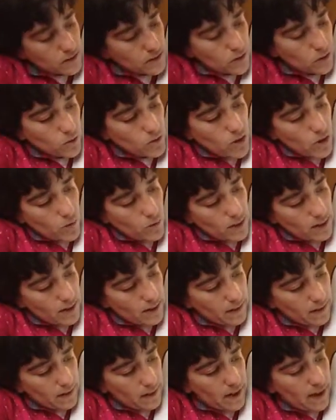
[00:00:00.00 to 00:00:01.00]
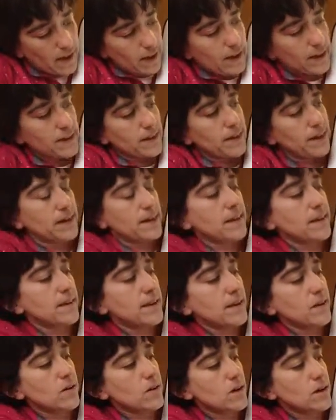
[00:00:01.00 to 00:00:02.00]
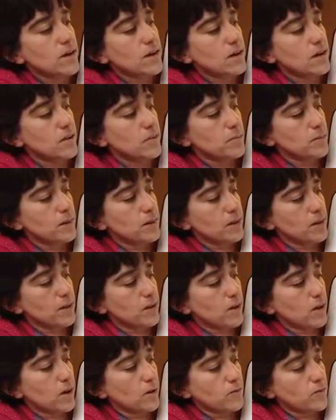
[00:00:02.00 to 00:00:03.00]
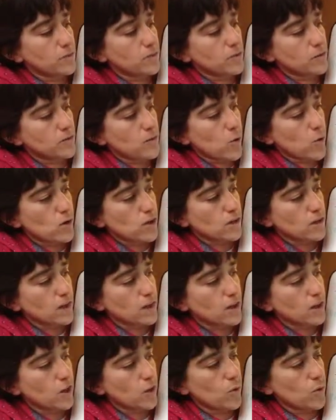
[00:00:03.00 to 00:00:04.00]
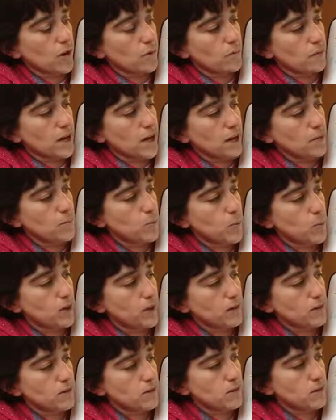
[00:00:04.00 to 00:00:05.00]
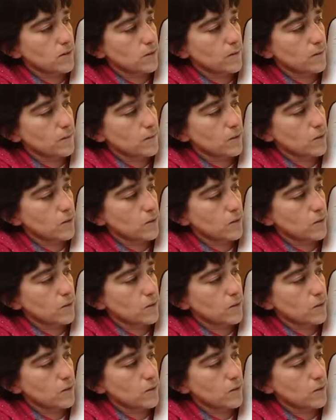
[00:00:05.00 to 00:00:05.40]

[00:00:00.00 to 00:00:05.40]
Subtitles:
So knowing that, I can now come and up from the focus, I can go up 8 points.